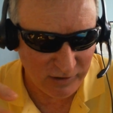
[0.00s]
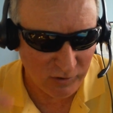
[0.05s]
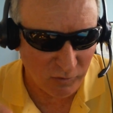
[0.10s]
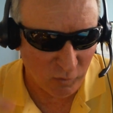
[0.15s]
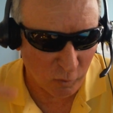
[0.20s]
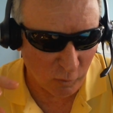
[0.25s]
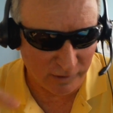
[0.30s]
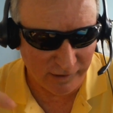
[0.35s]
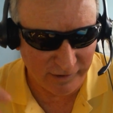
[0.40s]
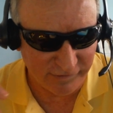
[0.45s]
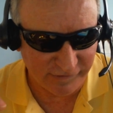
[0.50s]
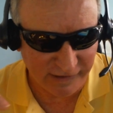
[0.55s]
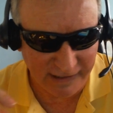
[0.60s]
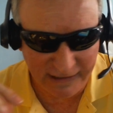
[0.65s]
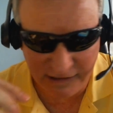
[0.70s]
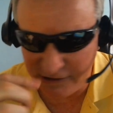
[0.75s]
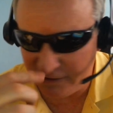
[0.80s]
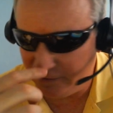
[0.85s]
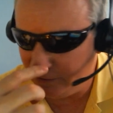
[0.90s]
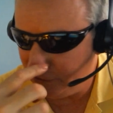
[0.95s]

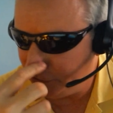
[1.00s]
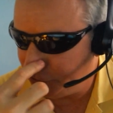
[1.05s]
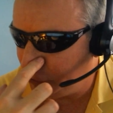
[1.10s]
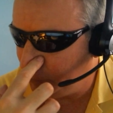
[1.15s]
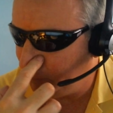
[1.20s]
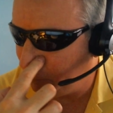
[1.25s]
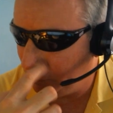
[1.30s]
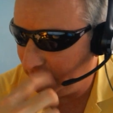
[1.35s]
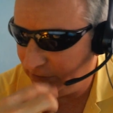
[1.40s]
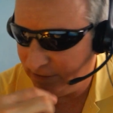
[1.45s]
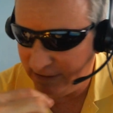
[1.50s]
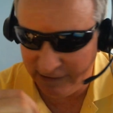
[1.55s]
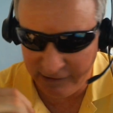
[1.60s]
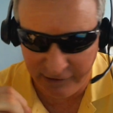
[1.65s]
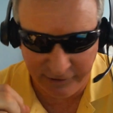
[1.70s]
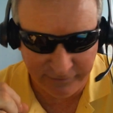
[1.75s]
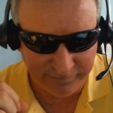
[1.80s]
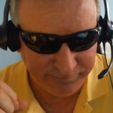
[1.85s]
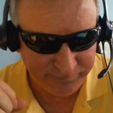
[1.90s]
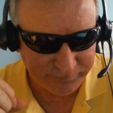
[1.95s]
organization, the
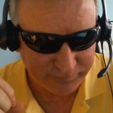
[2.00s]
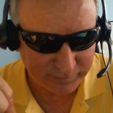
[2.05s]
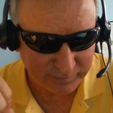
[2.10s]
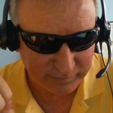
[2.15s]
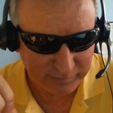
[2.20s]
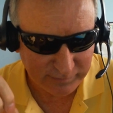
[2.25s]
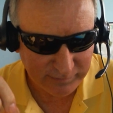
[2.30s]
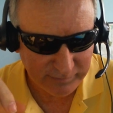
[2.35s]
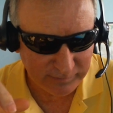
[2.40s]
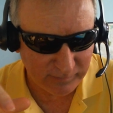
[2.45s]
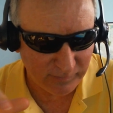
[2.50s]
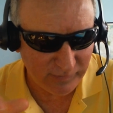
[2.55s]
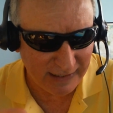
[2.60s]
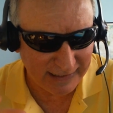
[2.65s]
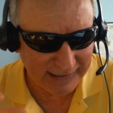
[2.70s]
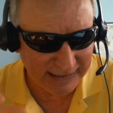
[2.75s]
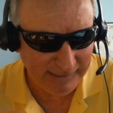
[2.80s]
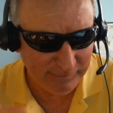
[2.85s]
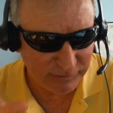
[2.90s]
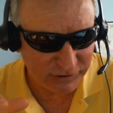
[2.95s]
superintendent
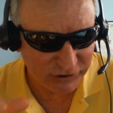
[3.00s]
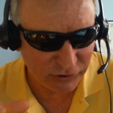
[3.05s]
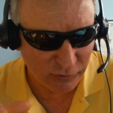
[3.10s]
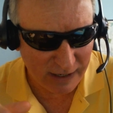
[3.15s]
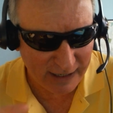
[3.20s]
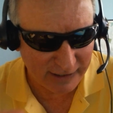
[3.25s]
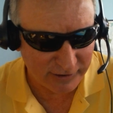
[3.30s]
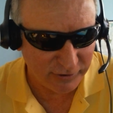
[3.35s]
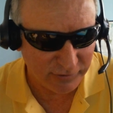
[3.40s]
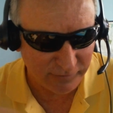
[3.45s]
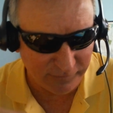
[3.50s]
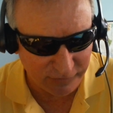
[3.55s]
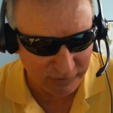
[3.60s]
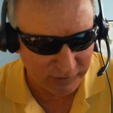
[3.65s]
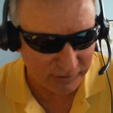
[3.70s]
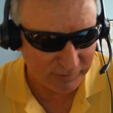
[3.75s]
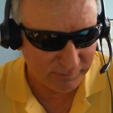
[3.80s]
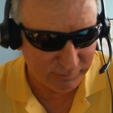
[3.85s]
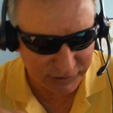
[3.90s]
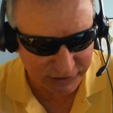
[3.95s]
that keeps track of
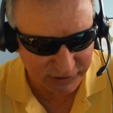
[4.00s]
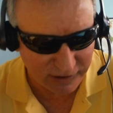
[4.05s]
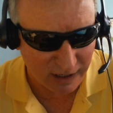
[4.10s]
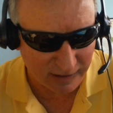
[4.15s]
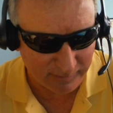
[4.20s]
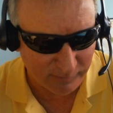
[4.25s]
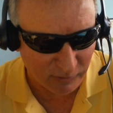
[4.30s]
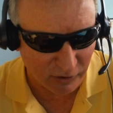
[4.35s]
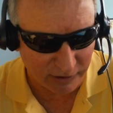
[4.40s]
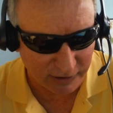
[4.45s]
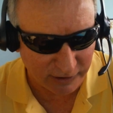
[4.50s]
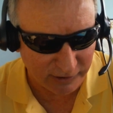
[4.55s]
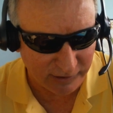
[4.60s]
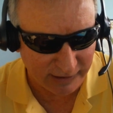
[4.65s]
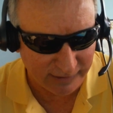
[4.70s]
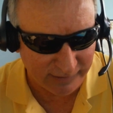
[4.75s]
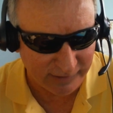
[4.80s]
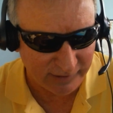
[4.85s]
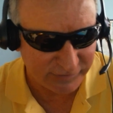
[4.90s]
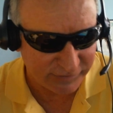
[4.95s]
the stock market,
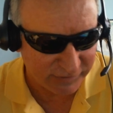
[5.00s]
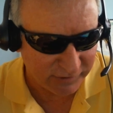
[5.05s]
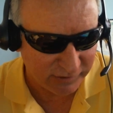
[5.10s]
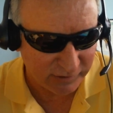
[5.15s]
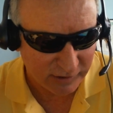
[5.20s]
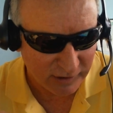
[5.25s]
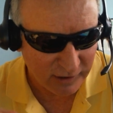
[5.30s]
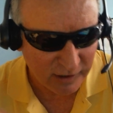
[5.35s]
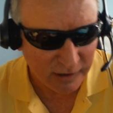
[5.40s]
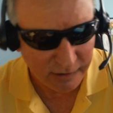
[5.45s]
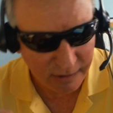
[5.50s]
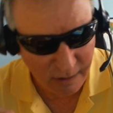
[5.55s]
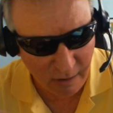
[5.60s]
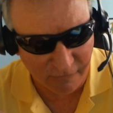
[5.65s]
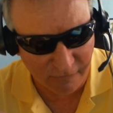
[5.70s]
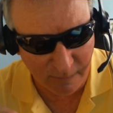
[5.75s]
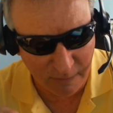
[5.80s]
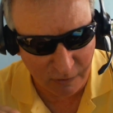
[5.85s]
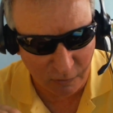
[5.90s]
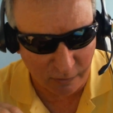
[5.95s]
and it's a
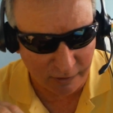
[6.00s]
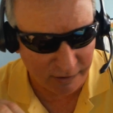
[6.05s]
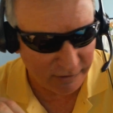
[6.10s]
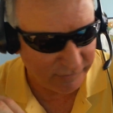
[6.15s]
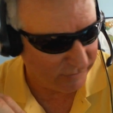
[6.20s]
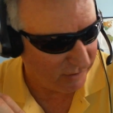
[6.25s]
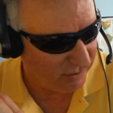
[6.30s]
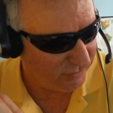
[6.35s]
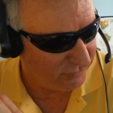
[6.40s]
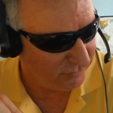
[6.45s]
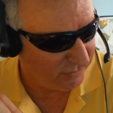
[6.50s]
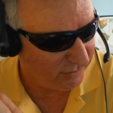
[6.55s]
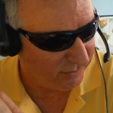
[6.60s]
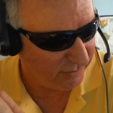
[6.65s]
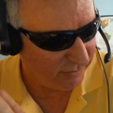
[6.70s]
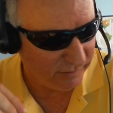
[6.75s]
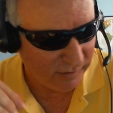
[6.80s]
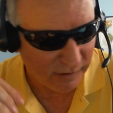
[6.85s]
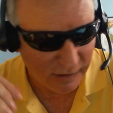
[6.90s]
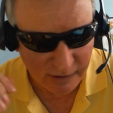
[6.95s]
government organization,
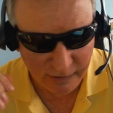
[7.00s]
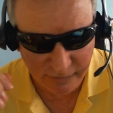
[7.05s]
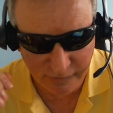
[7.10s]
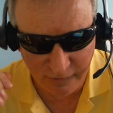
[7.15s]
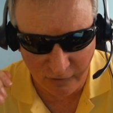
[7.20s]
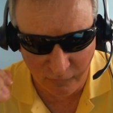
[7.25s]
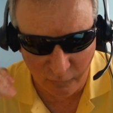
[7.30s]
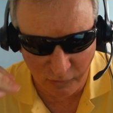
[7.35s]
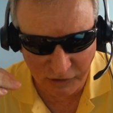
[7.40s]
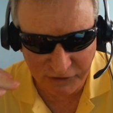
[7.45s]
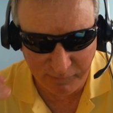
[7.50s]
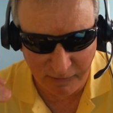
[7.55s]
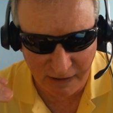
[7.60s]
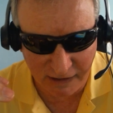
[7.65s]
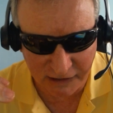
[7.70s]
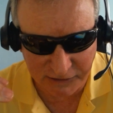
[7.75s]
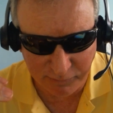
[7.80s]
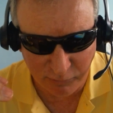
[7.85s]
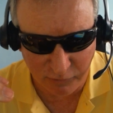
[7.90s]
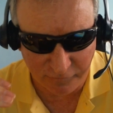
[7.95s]
and they're
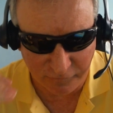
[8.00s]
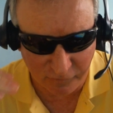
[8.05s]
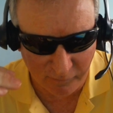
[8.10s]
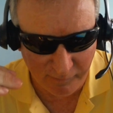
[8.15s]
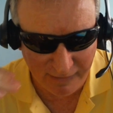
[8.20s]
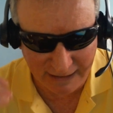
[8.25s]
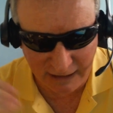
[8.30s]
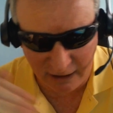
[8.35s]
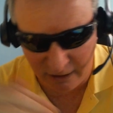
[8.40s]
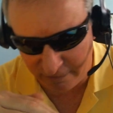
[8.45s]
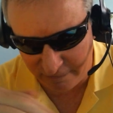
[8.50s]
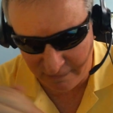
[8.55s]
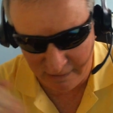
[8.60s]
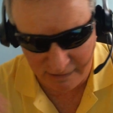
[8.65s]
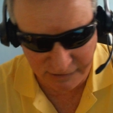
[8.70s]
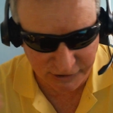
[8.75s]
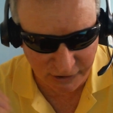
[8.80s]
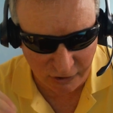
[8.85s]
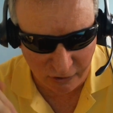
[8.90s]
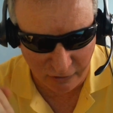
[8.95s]
responsible for making
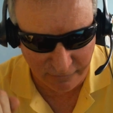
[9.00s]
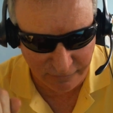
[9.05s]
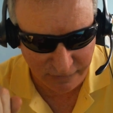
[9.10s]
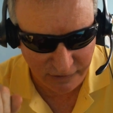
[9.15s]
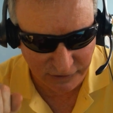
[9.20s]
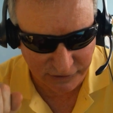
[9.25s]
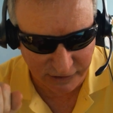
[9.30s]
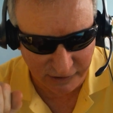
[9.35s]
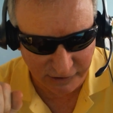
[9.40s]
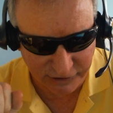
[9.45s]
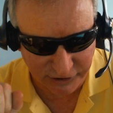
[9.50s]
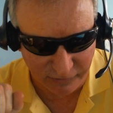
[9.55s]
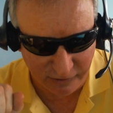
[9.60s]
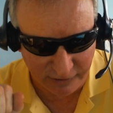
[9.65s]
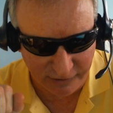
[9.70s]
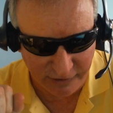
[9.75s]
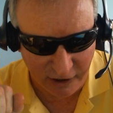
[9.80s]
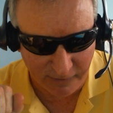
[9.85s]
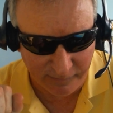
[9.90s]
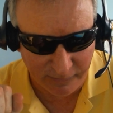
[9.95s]
things that all of these things are
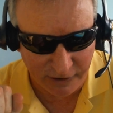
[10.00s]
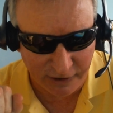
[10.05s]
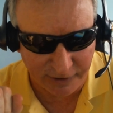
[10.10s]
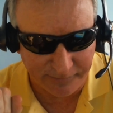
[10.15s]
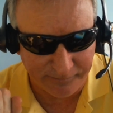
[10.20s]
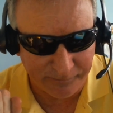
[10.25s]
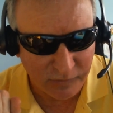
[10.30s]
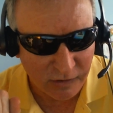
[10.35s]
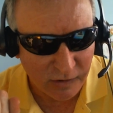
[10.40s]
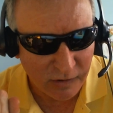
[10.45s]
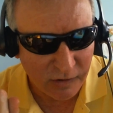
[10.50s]
on the up and up.